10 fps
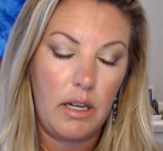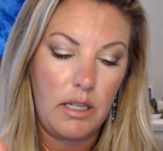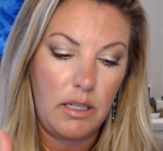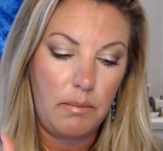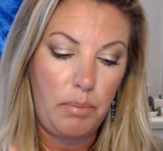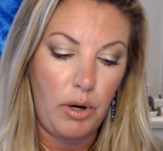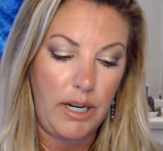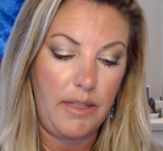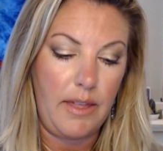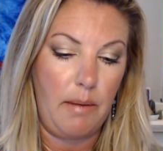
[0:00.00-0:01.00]
putting
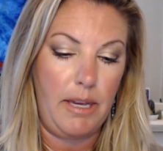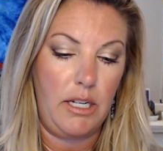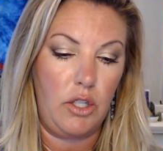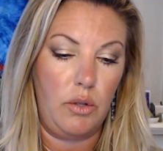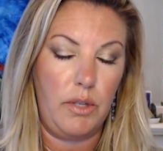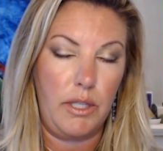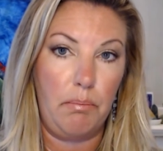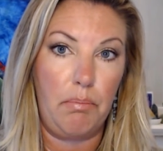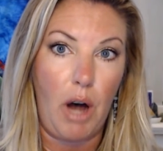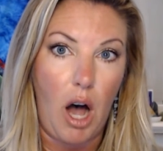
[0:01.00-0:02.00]
them into this
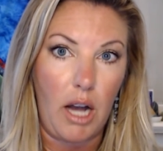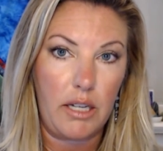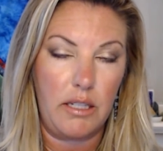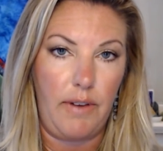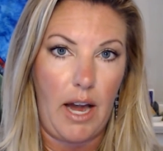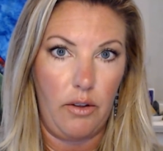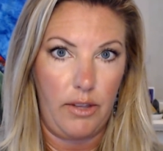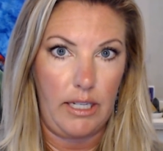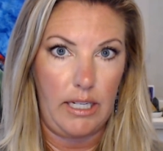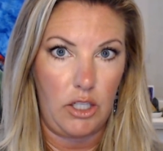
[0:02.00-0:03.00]
box of how they
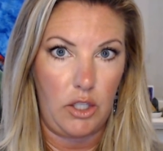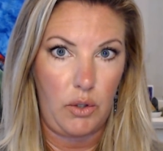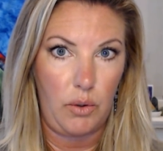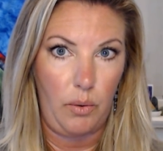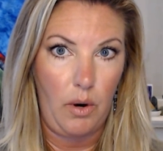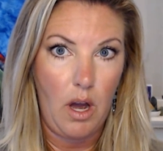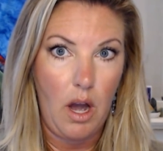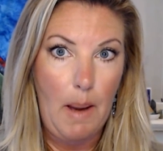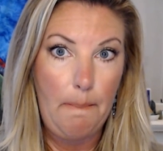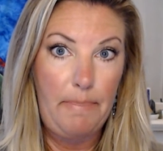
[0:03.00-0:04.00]
need to
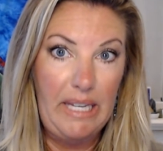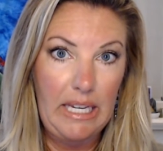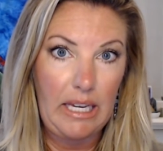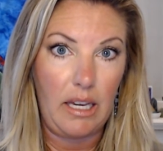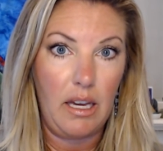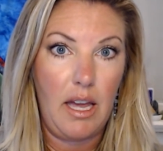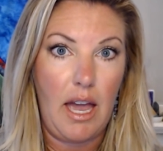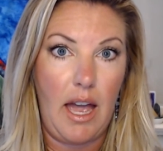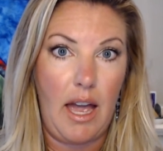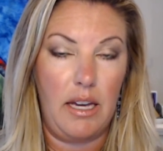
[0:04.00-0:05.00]
be
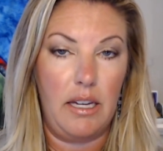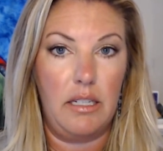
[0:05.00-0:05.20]
and